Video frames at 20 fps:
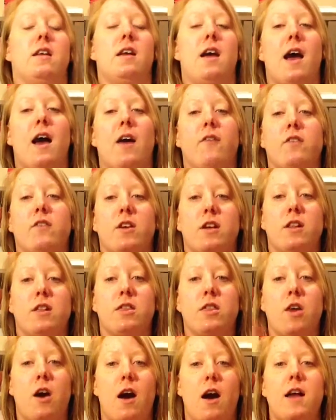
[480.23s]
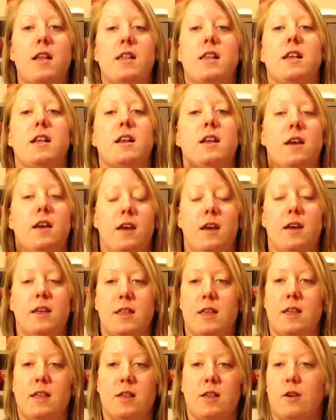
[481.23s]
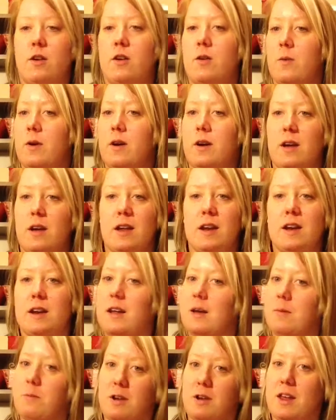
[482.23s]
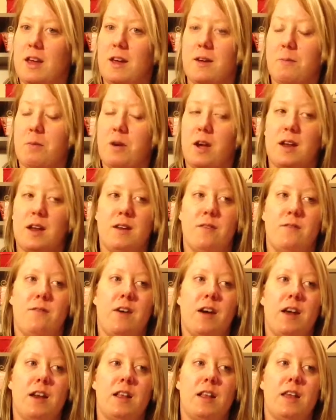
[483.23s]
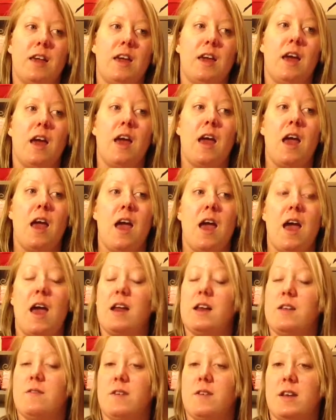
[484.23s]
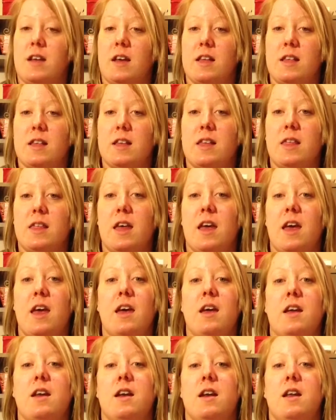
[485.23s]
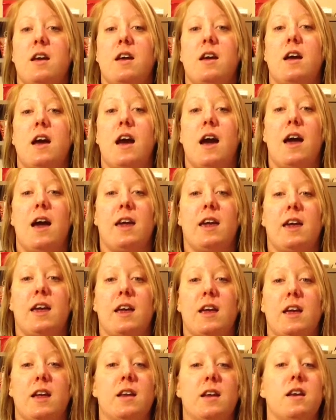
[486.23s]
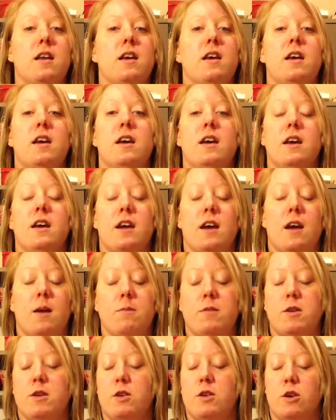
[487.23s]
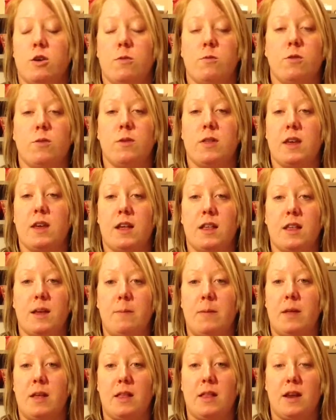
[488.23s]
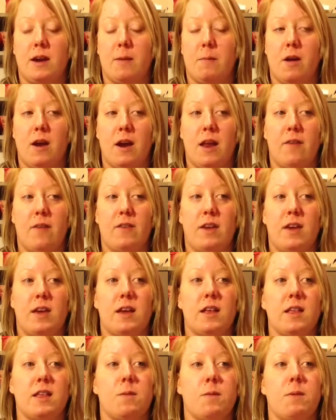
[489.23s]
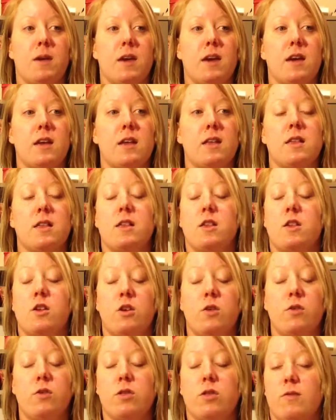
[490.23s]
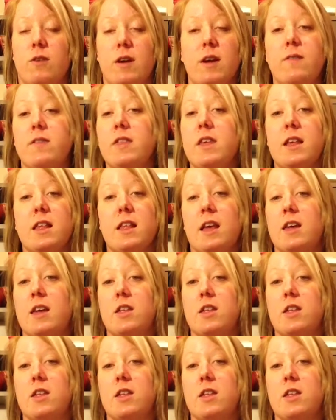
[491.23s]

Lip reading: have good thoughts, and this is going to work, and I'm going to get pregnant finally. And if it doesn't, then I can come to terms with accepting that I'm not having kids, because to do 3 of these,